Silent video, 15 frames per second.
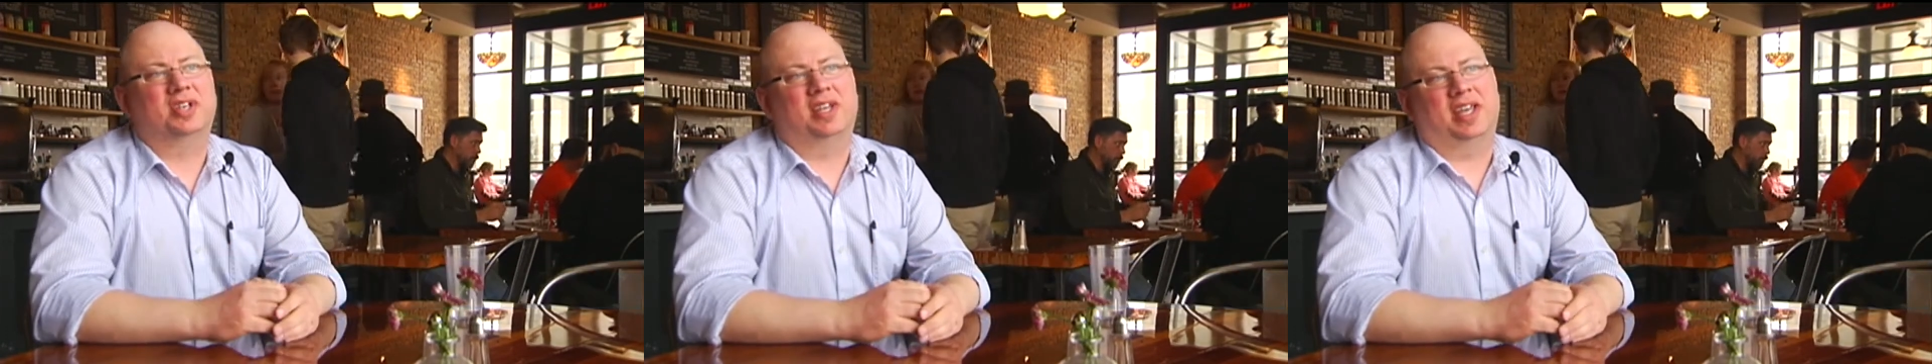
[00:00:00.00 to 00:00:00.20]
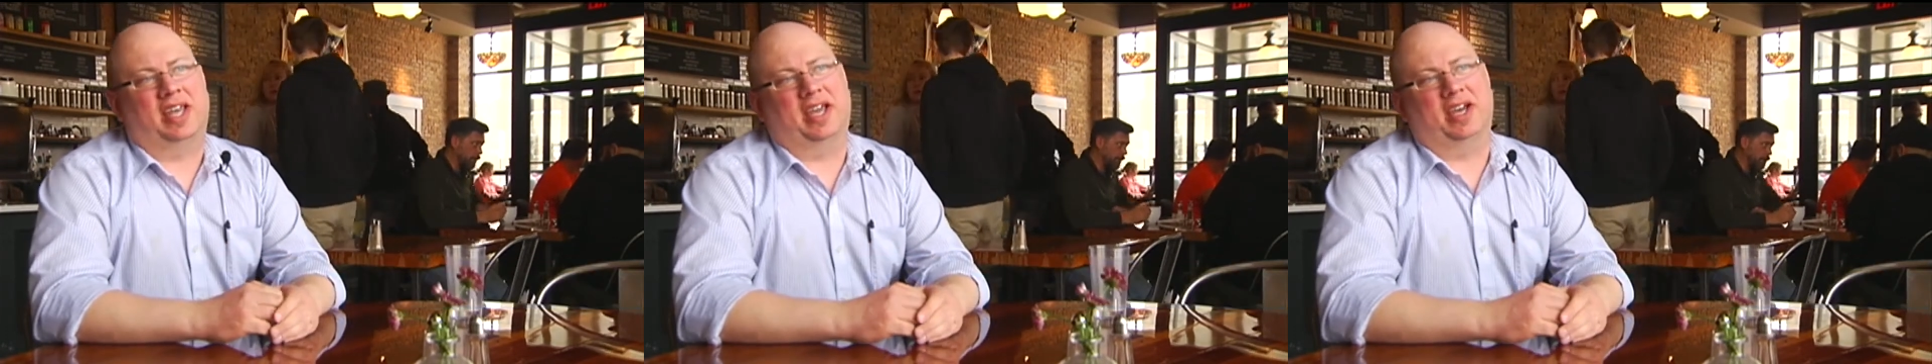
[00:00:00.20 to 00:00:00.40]

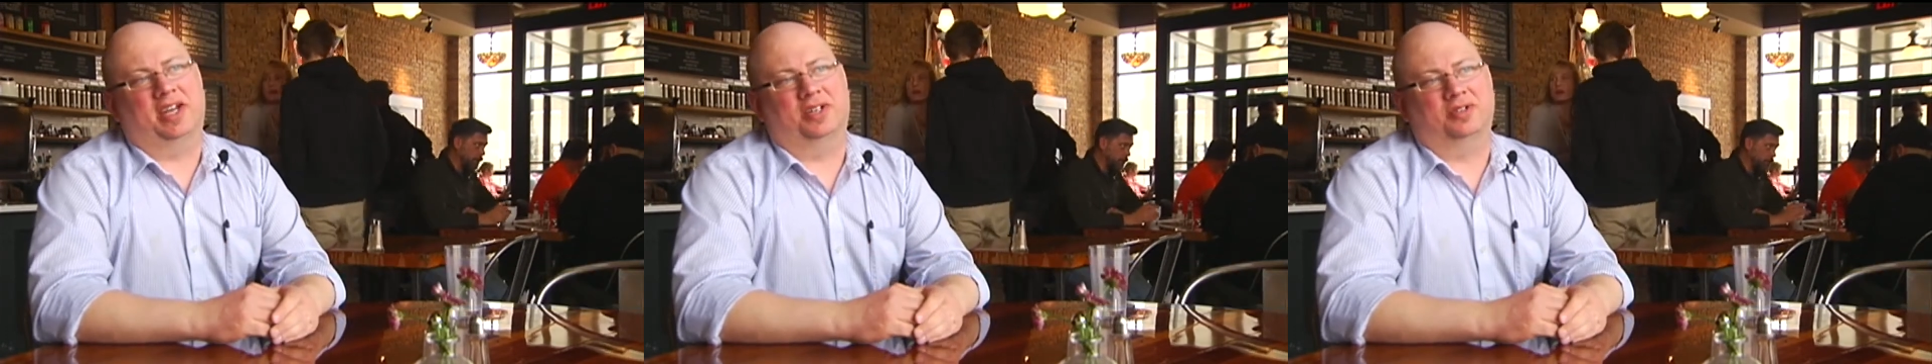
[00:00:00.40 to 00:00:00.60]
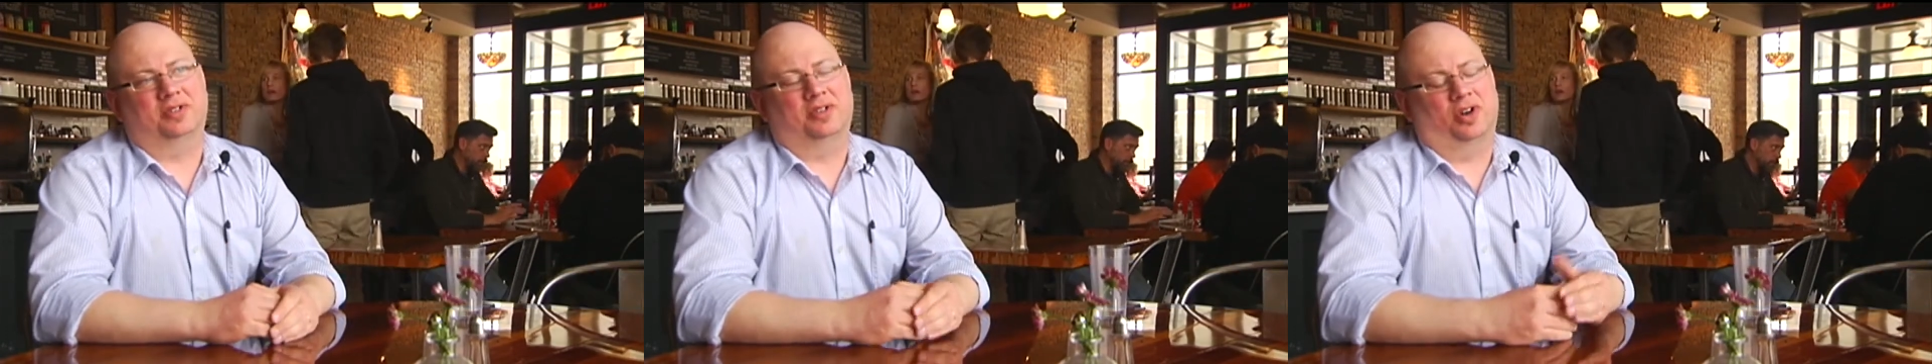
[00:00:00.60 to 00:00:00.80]

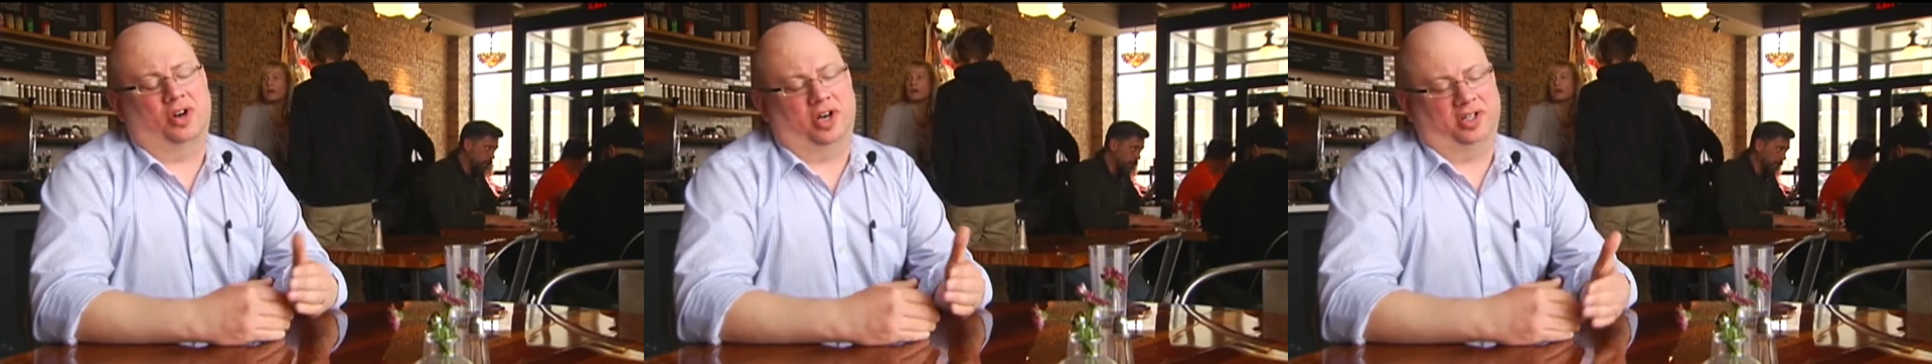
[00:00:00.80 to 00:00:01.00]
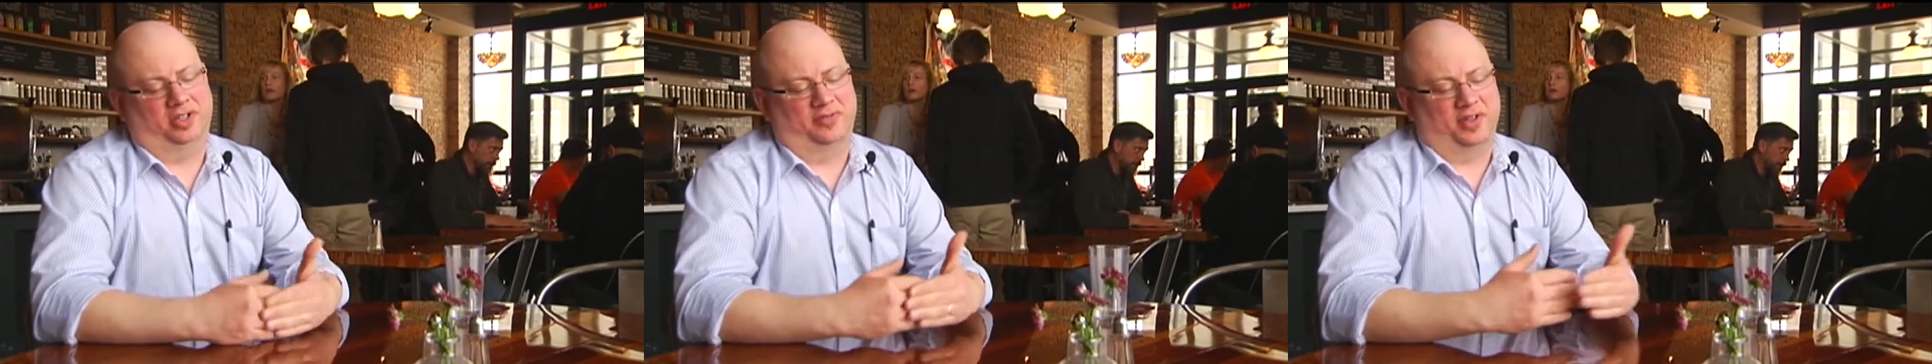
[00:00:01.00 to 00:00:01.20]
and
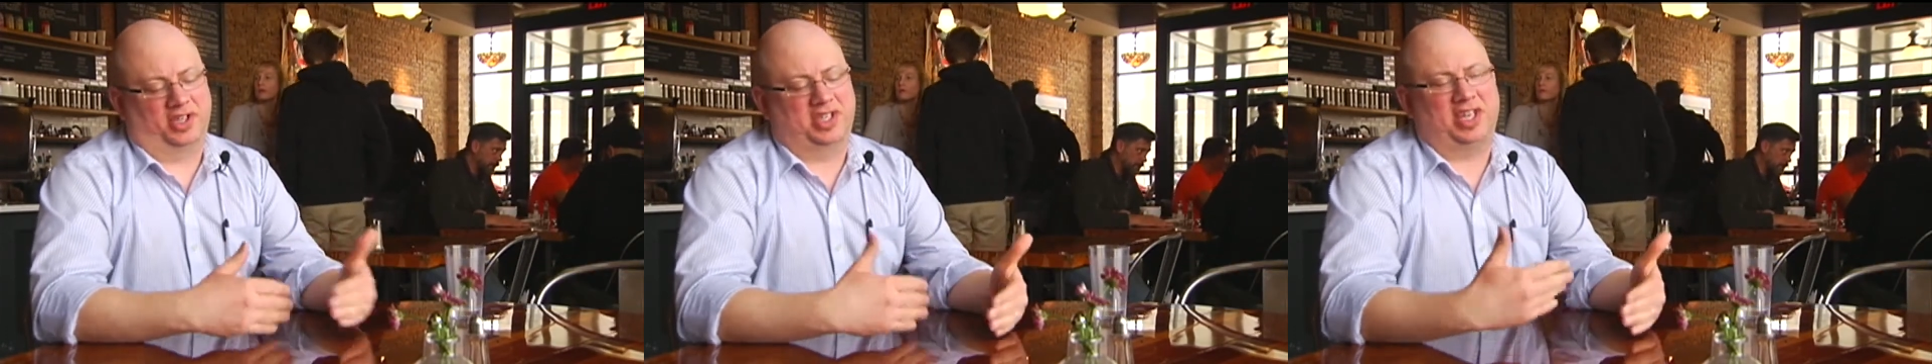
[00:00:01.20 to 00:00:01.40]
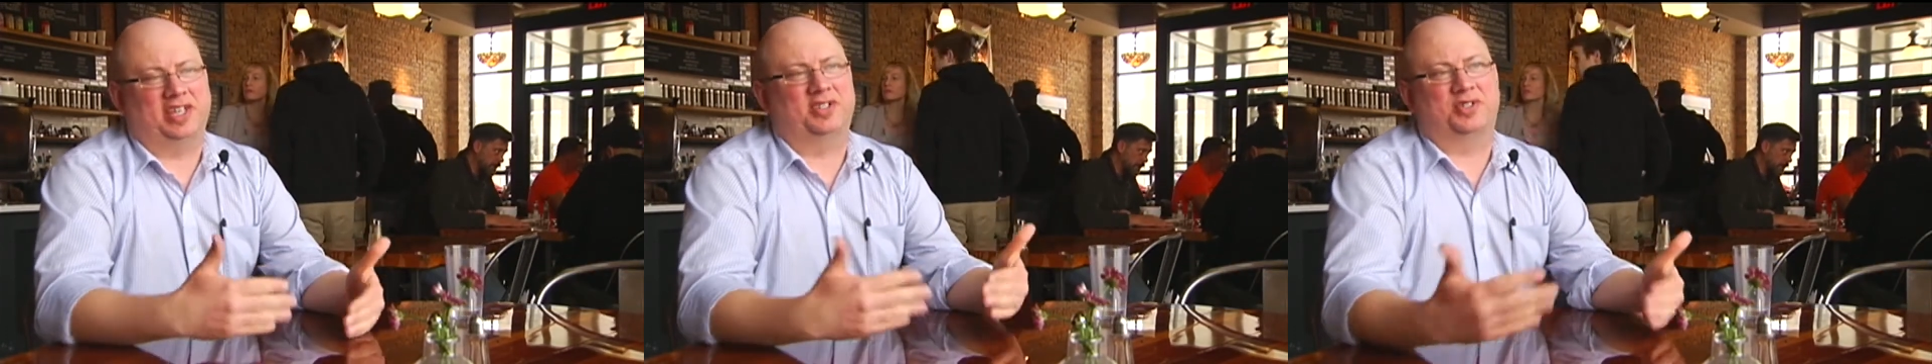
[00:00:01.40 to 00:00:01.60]
all of the
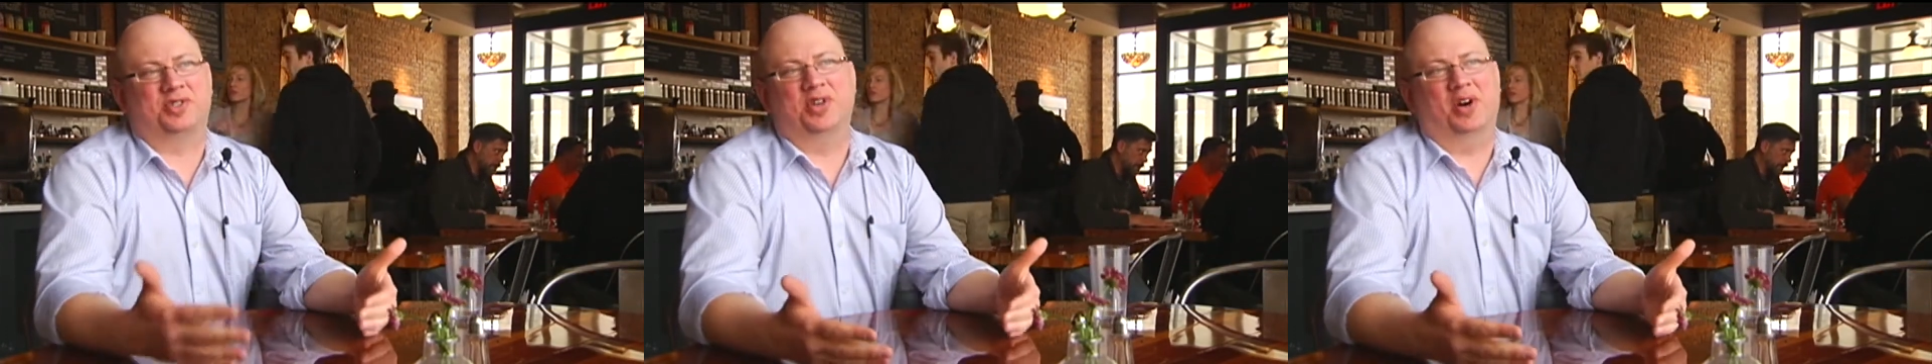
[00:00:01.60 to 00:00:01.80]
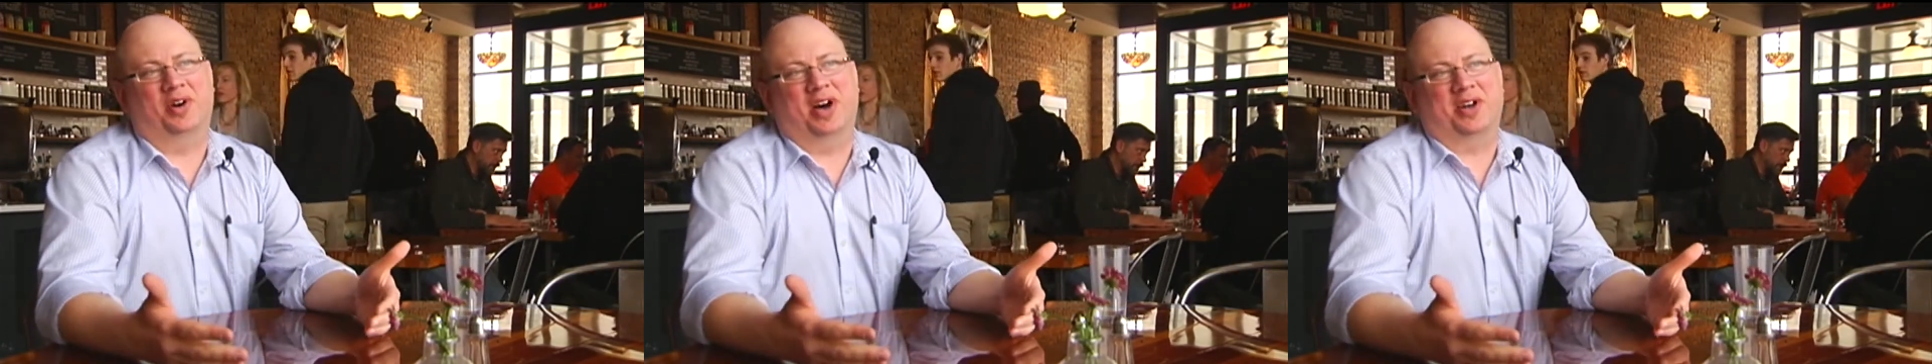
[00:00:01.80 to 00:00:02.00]
kids
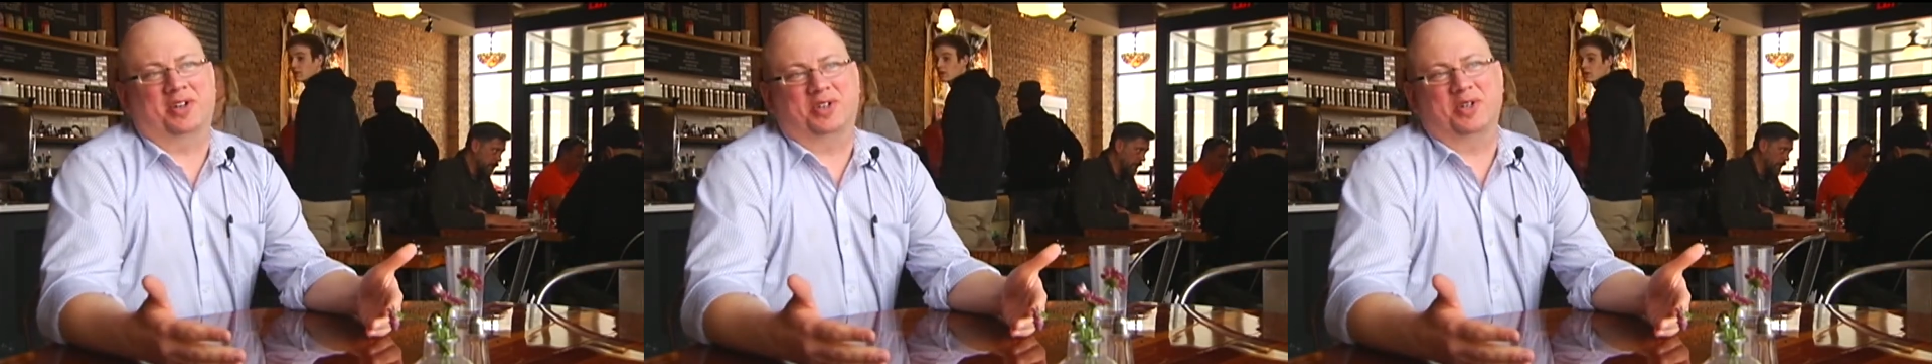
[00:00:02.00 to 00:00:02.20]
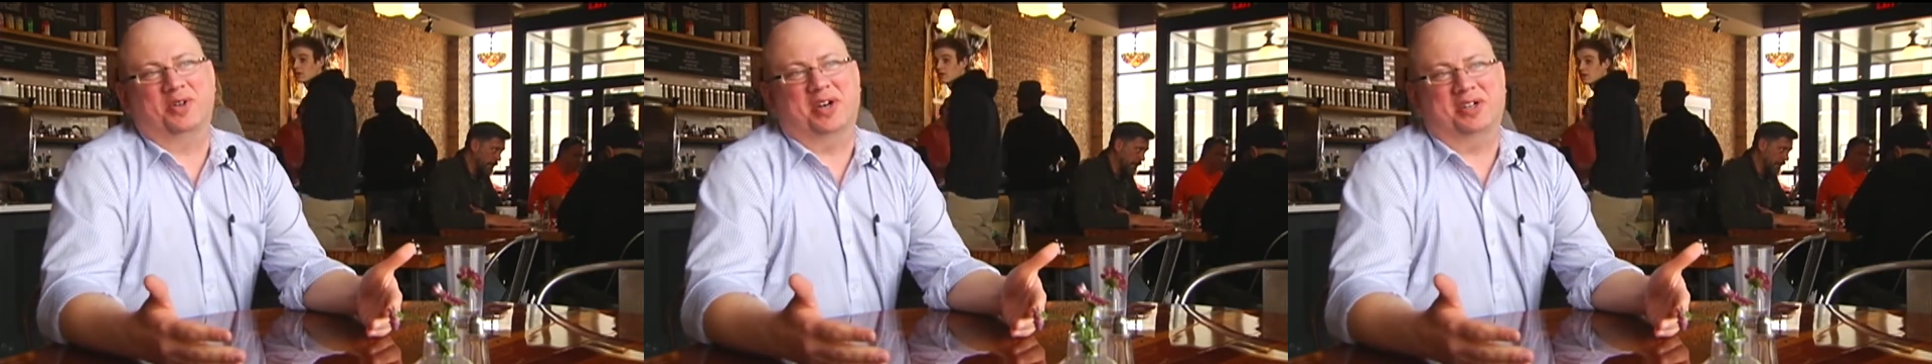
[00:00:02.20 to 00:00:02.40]
know how to
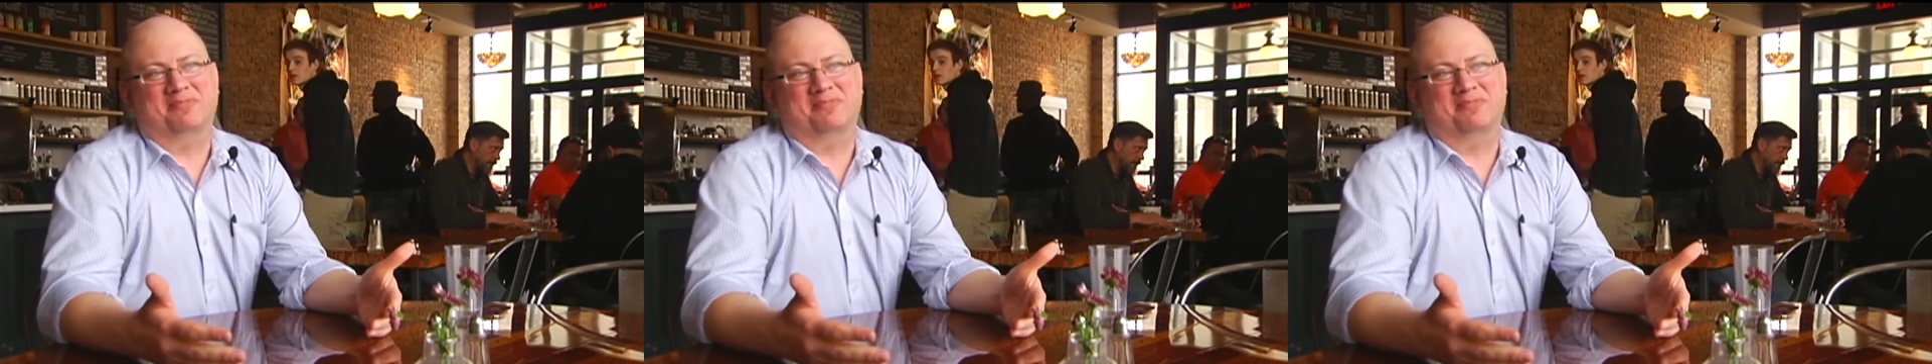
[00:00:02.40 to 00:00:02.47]
do it